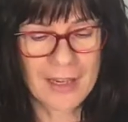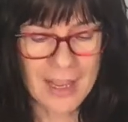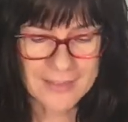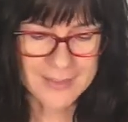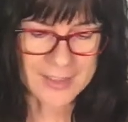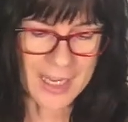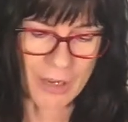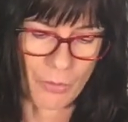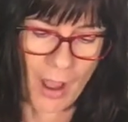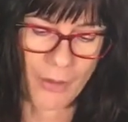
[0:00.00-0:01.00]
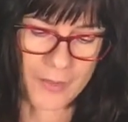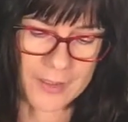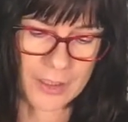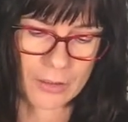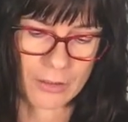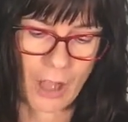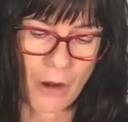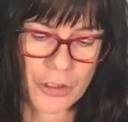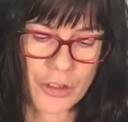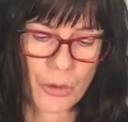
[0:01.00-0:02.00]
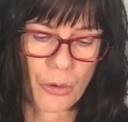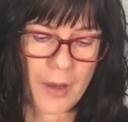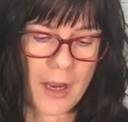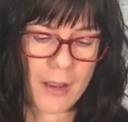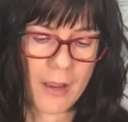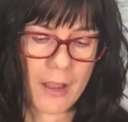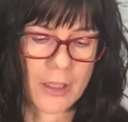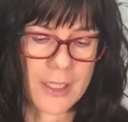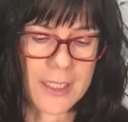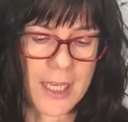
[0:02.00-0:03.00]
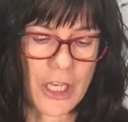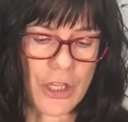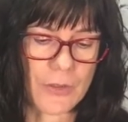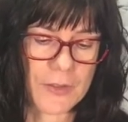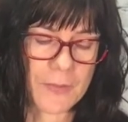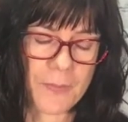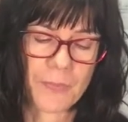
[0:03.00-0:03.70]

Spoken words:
Let's see how our story continues.